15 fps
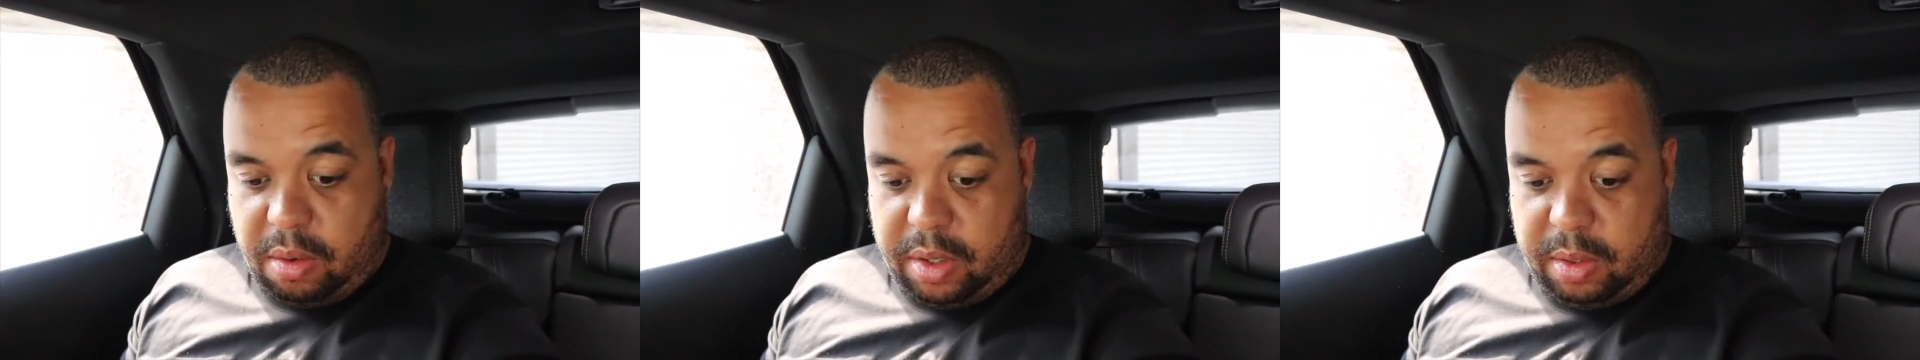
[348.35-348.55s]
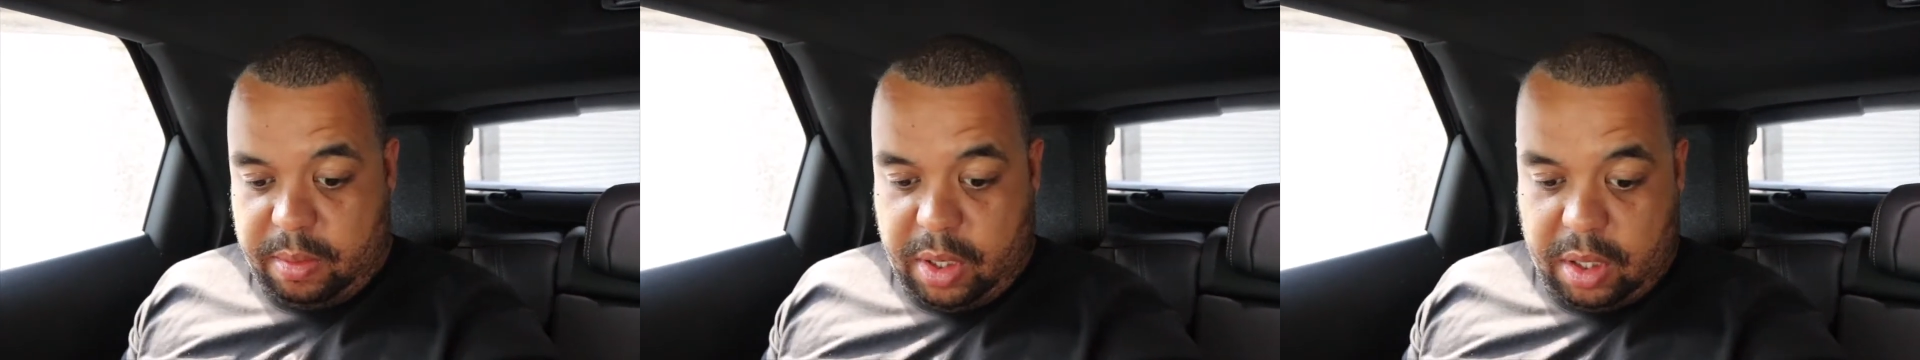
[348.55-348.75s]

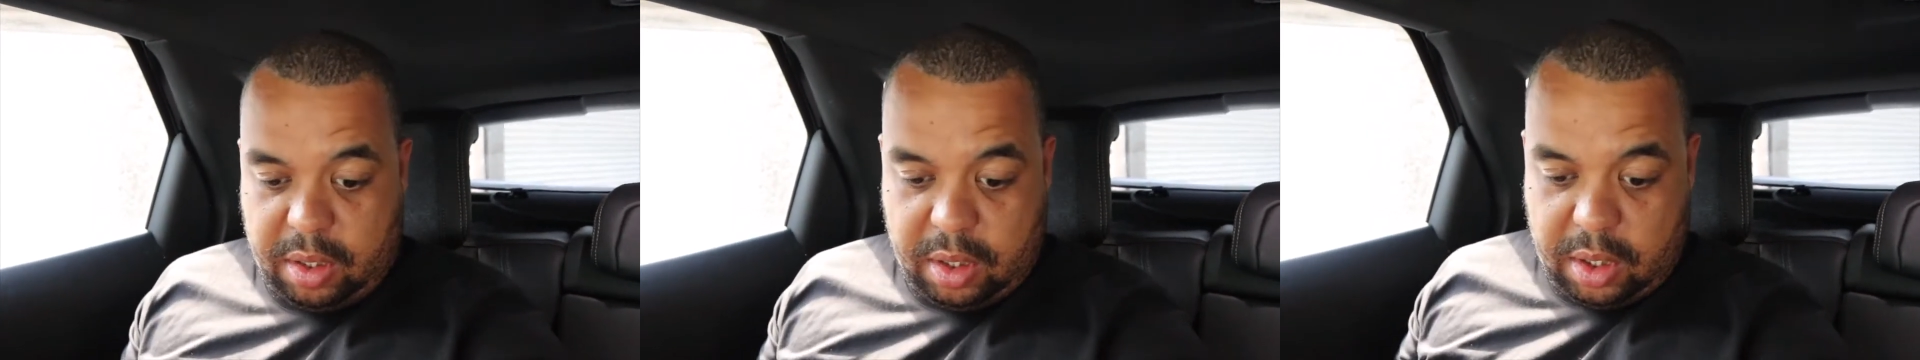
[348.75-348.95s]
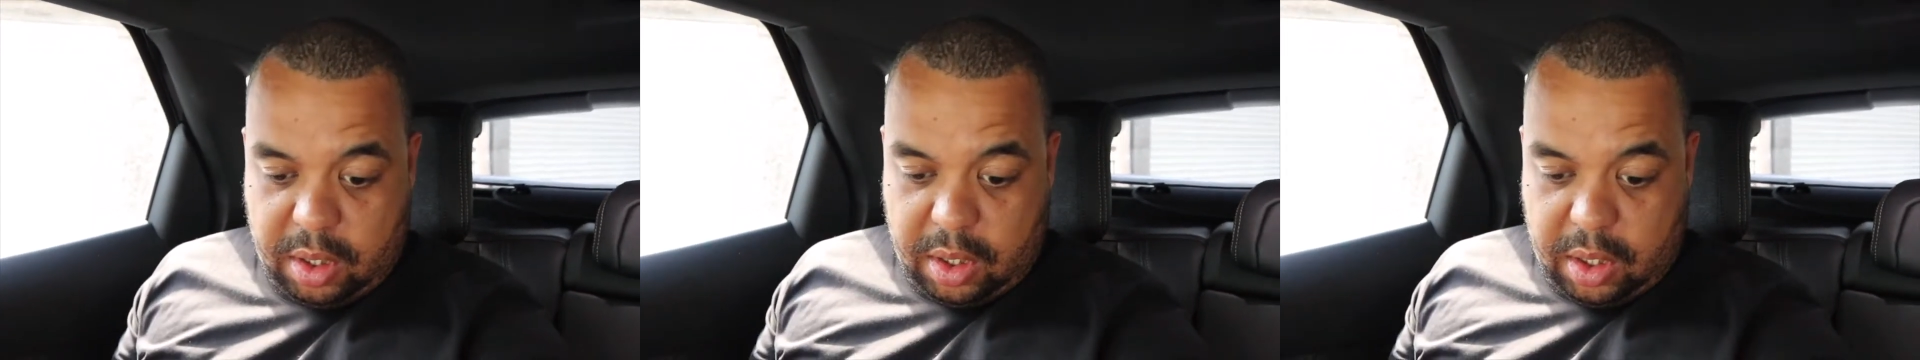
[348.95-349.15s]
anywhere.
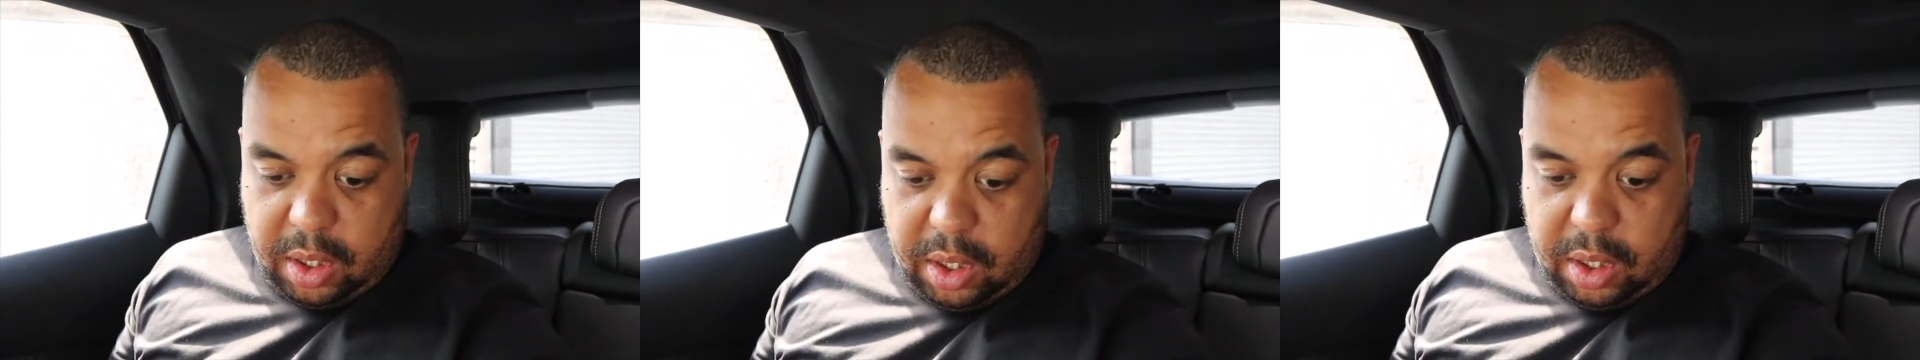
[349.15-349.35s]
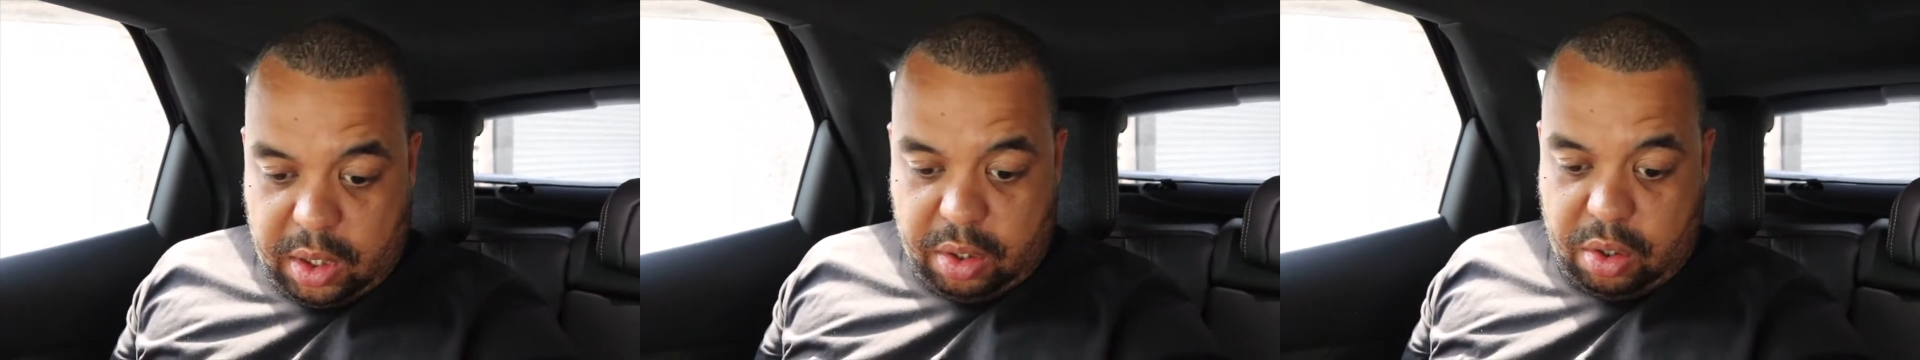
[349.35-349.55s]

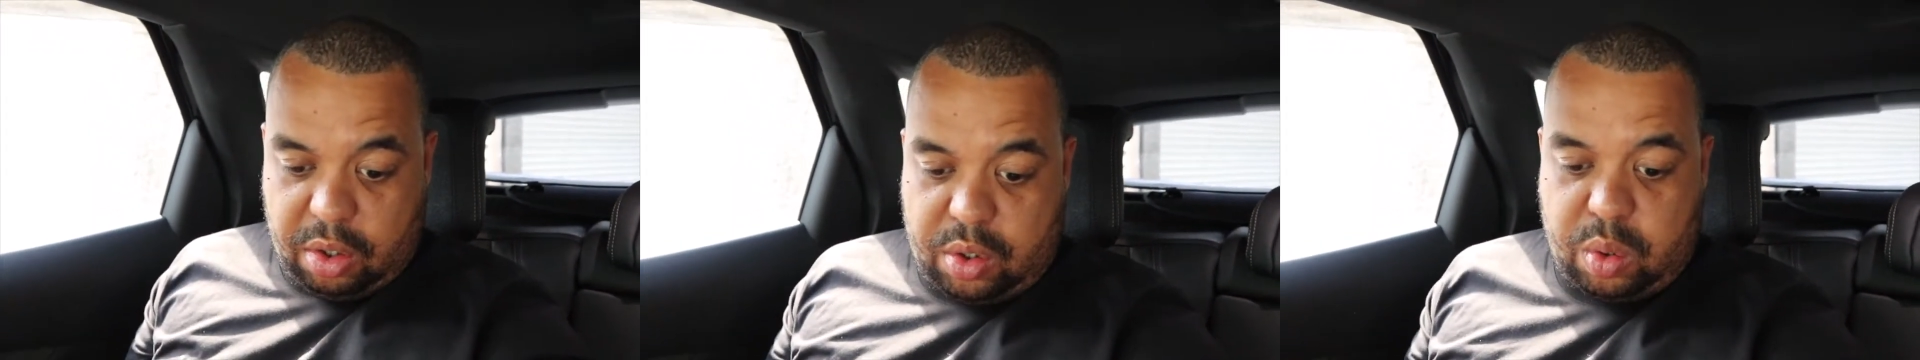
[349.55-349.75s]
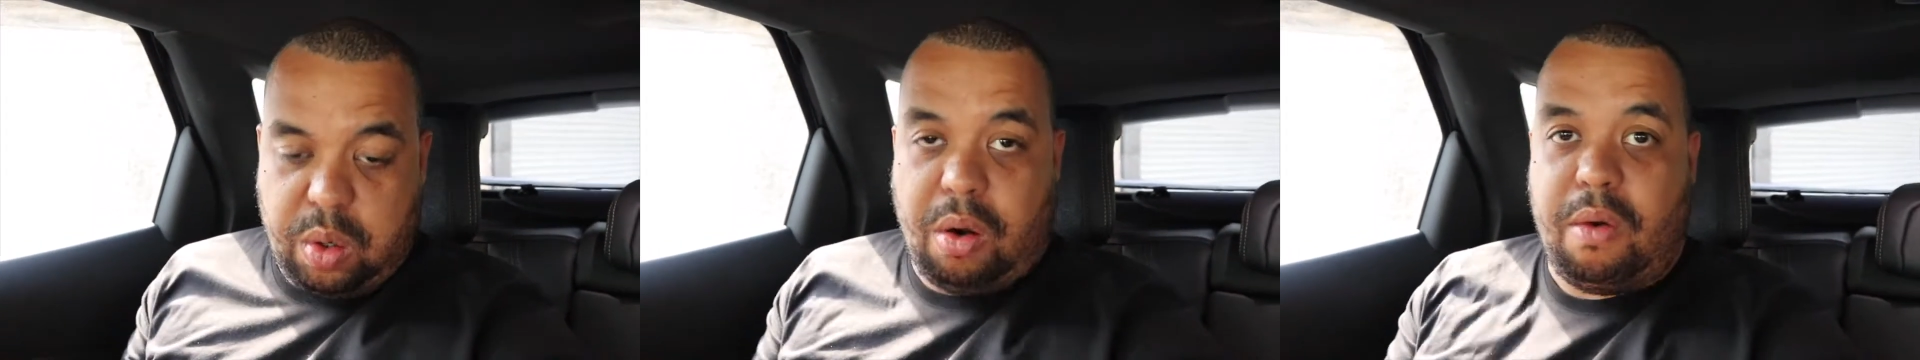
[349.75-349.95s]
You
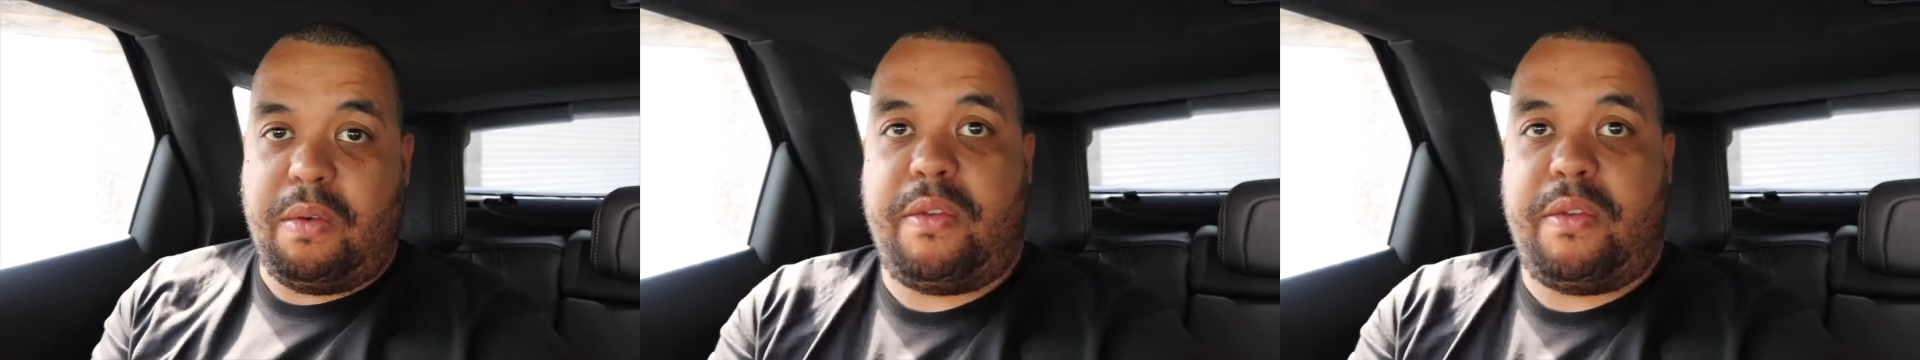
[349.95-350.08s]
got a 12